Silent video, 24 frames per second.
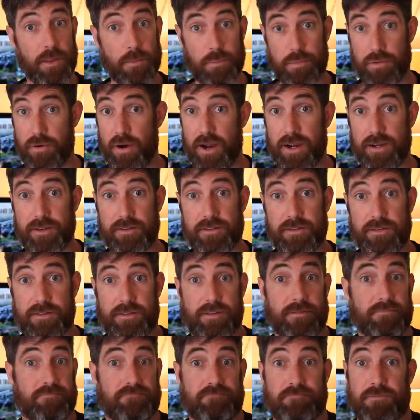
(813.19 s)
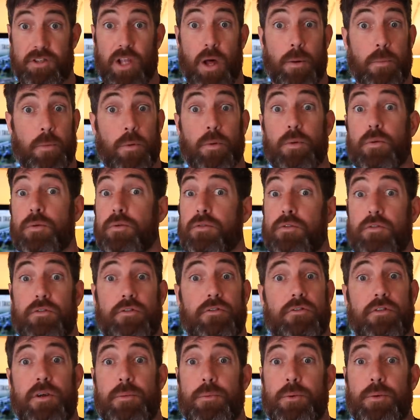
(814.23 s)
the price doubles,
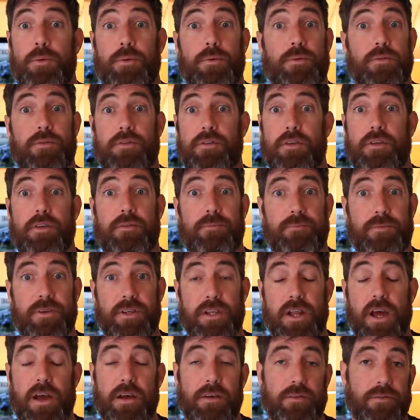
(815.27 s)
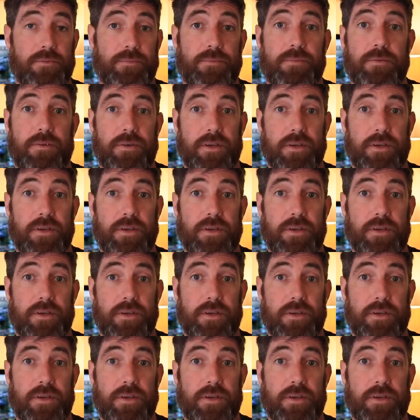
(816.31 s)
triples, you know,